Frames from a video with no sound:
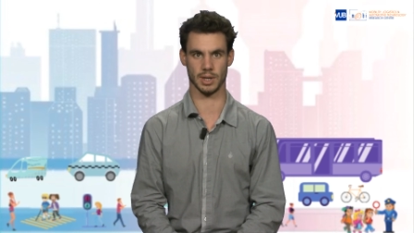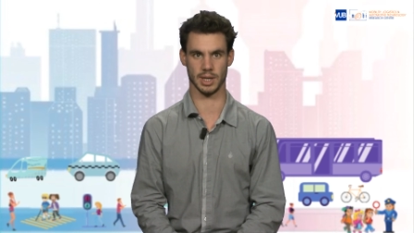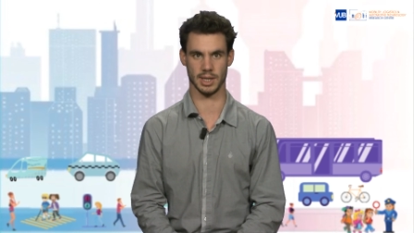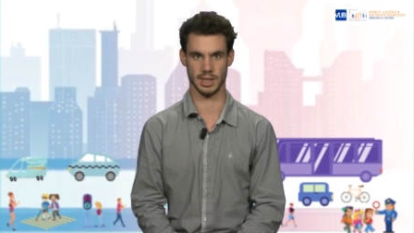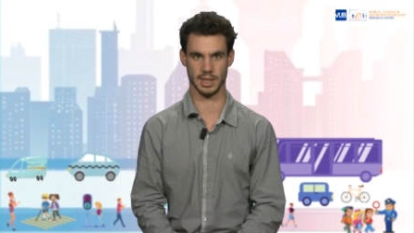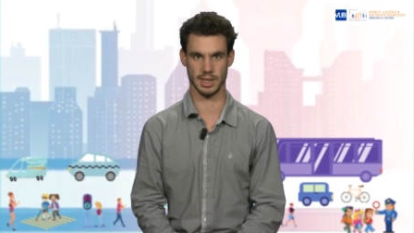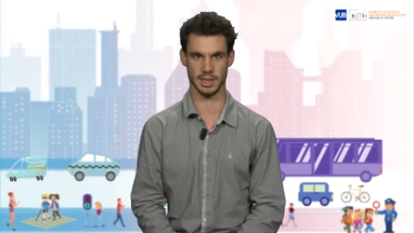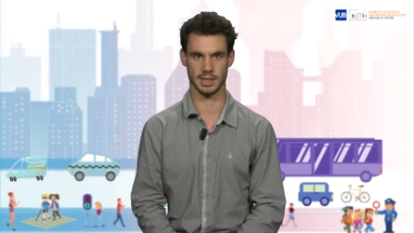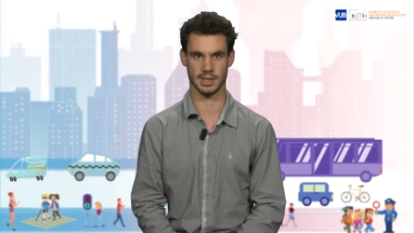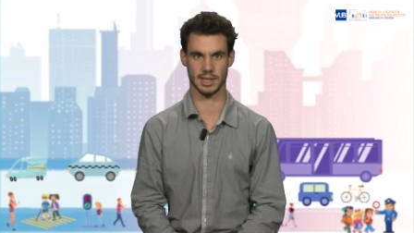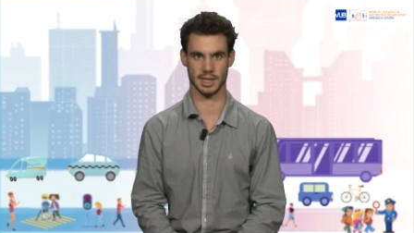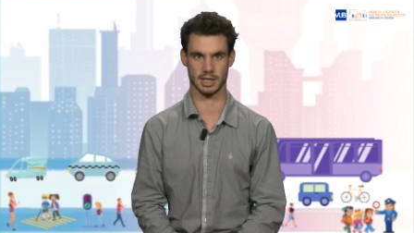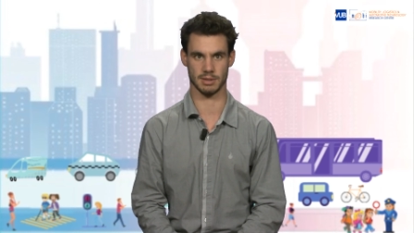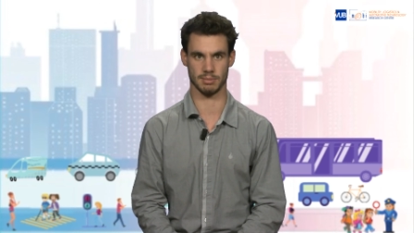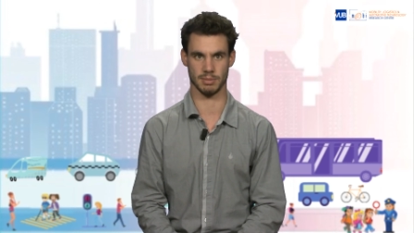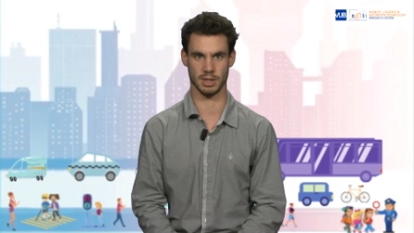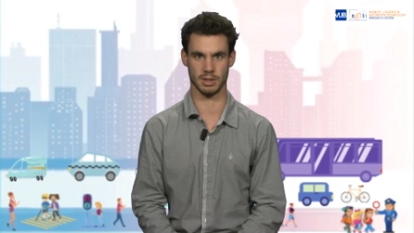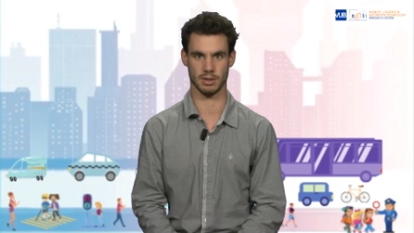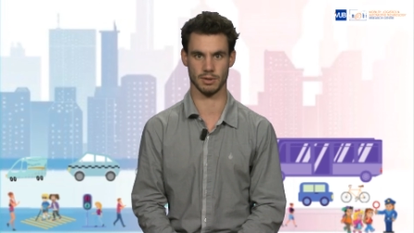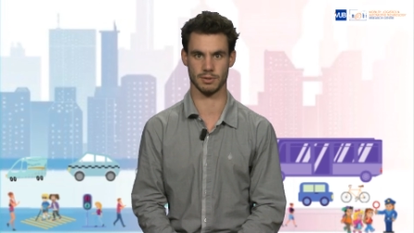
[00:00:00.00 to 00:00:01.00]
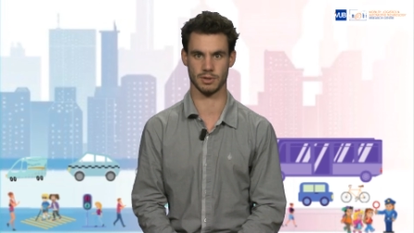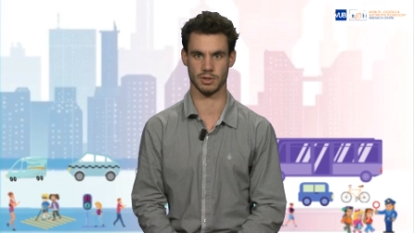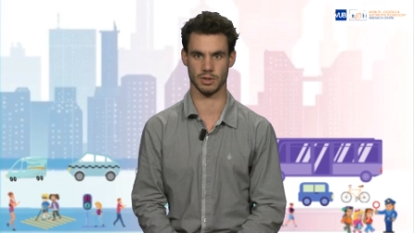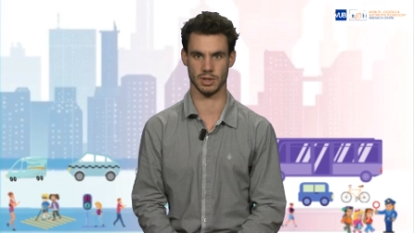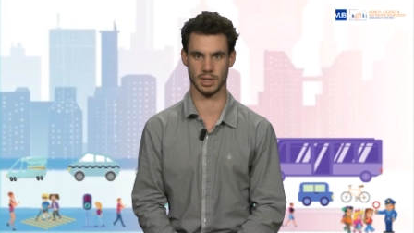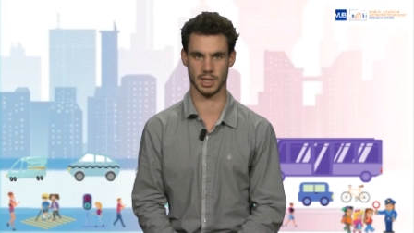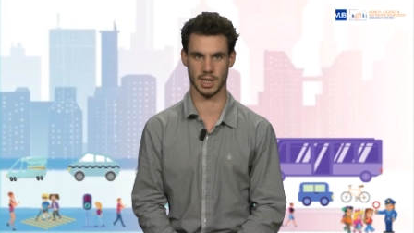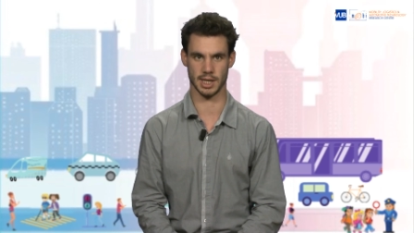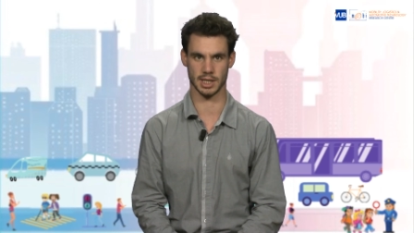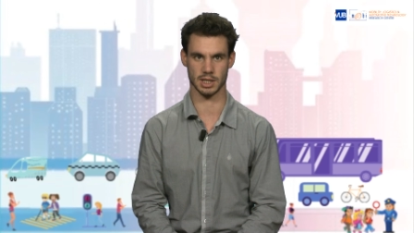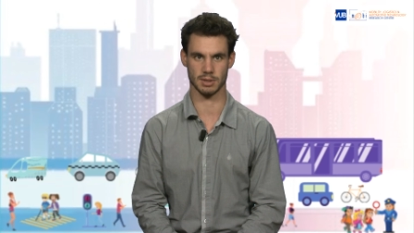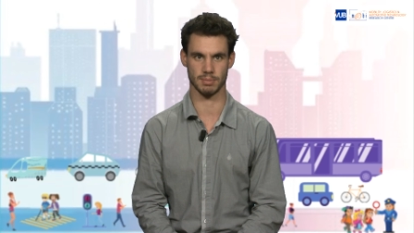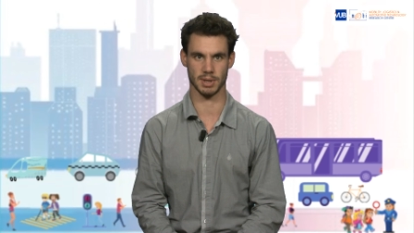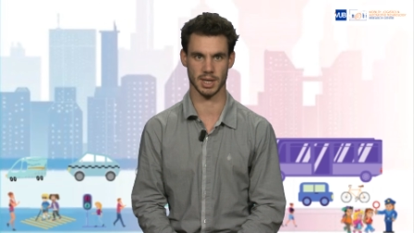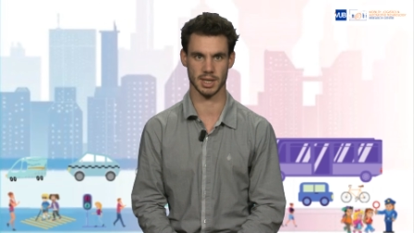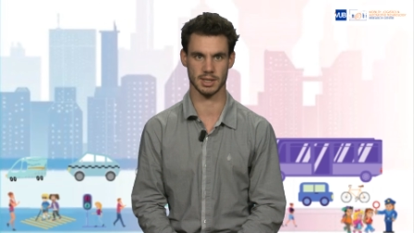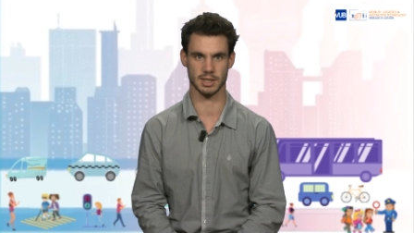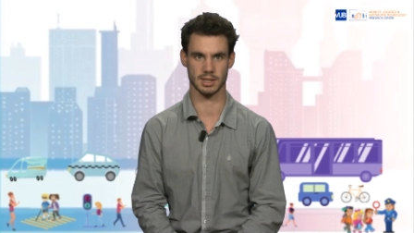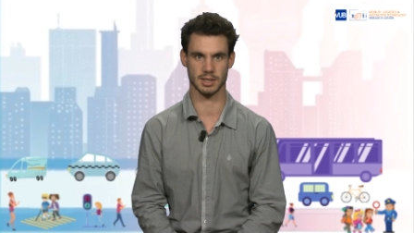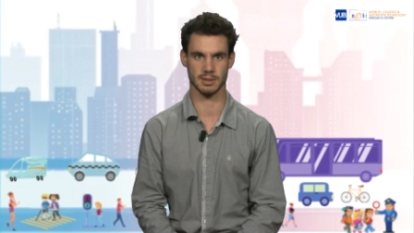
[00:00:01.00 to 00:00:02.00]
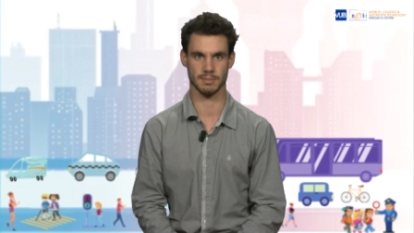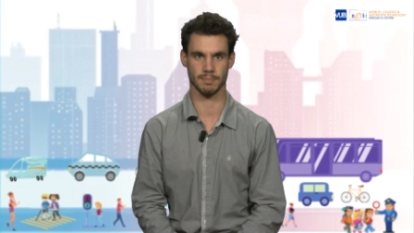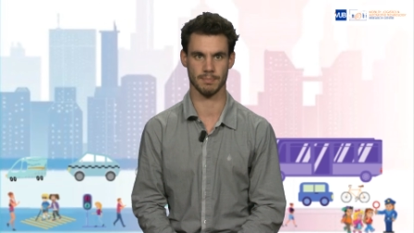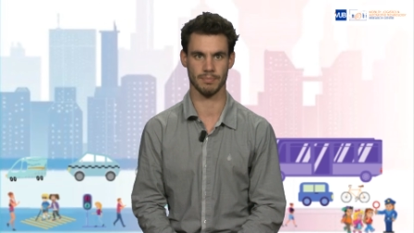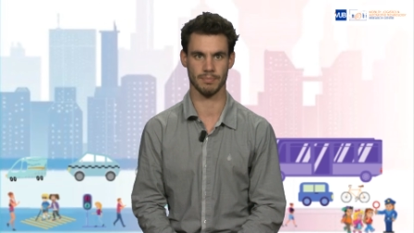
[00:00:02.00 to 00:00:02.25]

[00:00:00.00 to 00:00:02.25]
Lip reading: in the assessment of certain aspects.